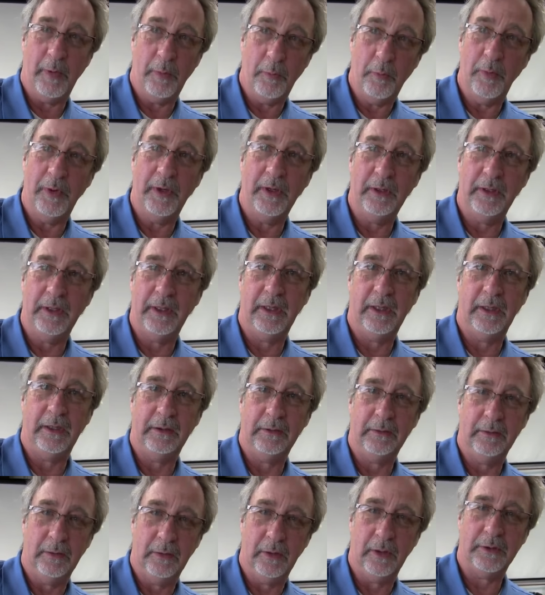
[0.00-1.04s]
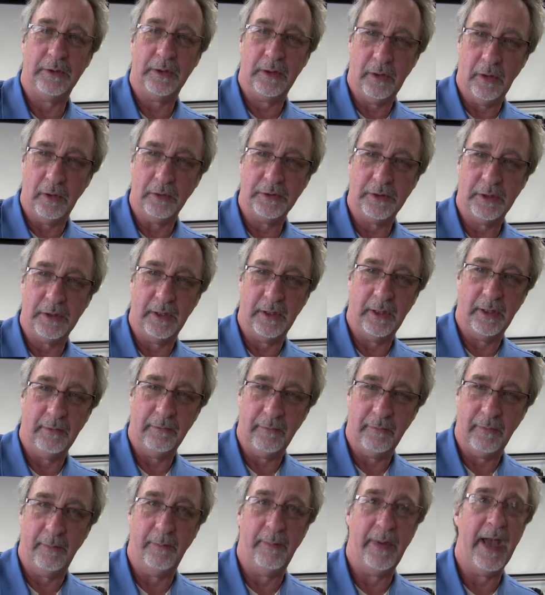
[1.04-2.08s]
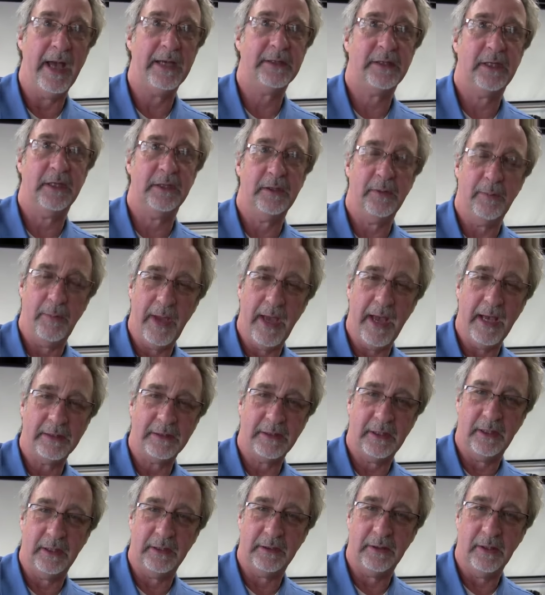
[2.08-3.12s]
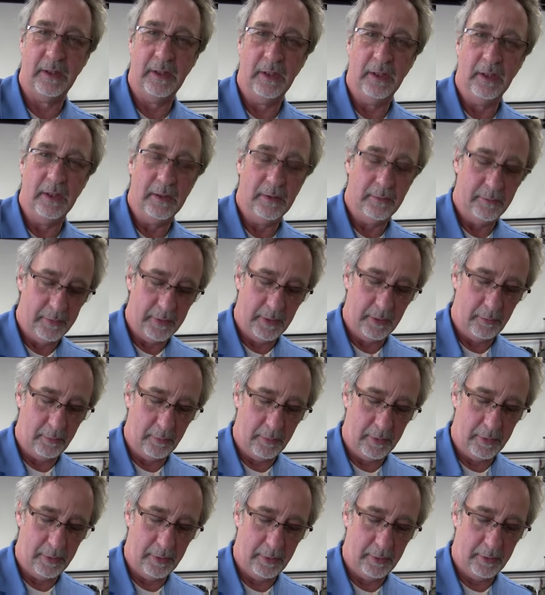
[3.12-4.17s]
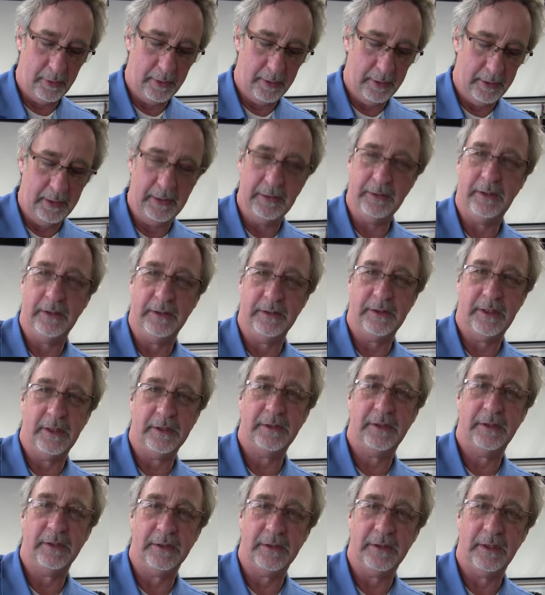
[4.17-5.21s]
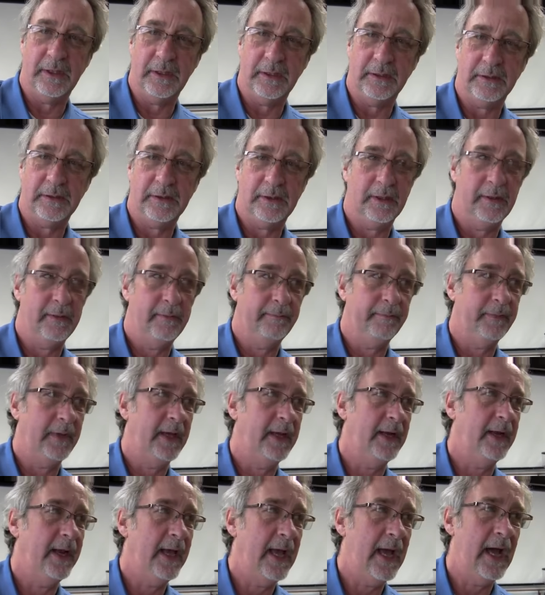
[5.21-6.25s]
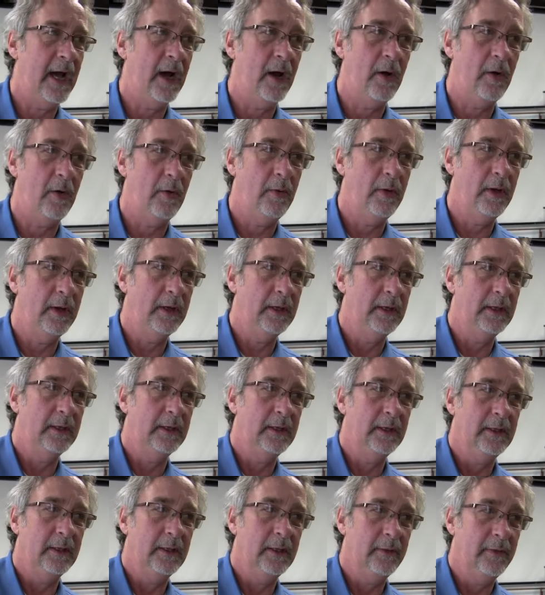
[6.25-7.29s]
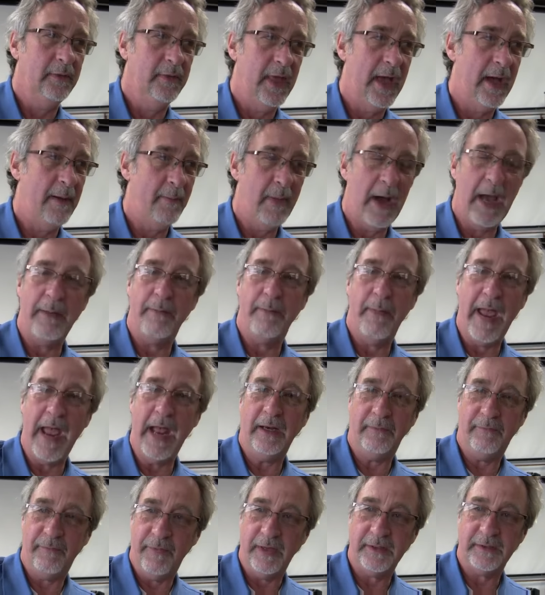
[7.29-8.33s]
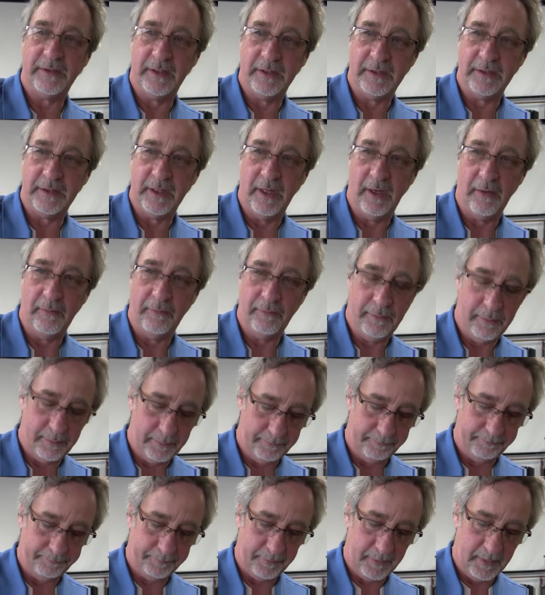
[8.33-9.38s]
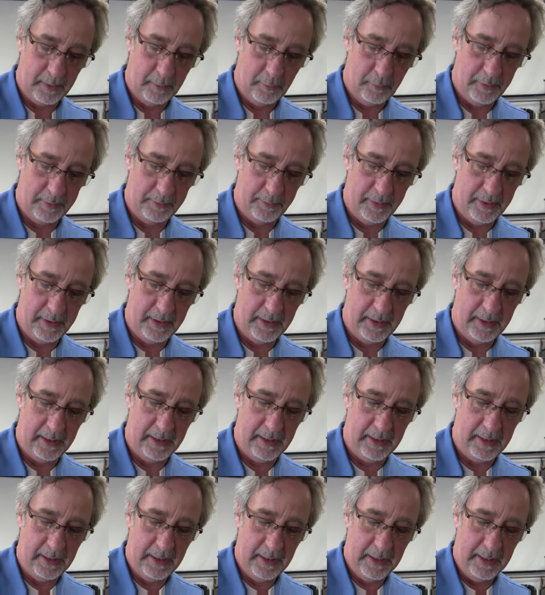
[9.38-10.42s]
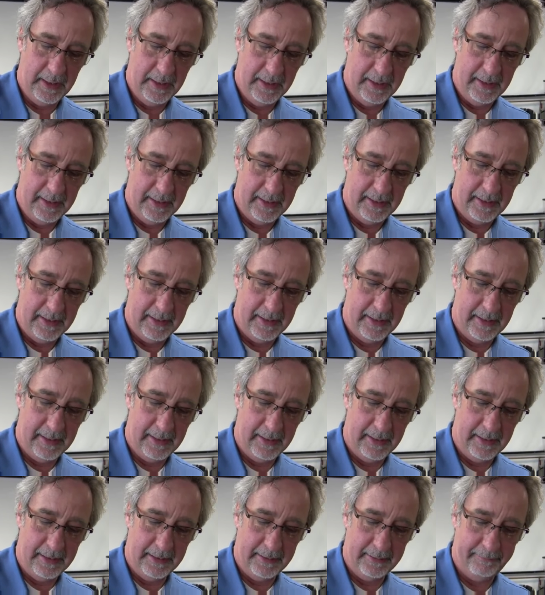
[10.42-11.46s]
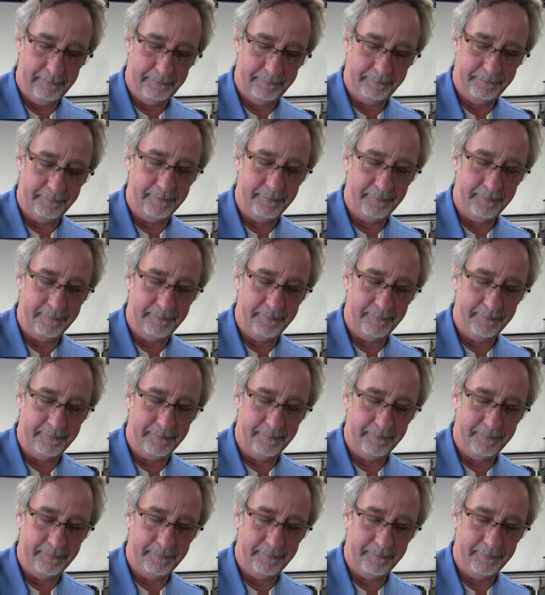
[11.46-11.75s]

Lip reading: really looked closely from basket to basket, there were inconsistencies, and how that might manifest itself would be a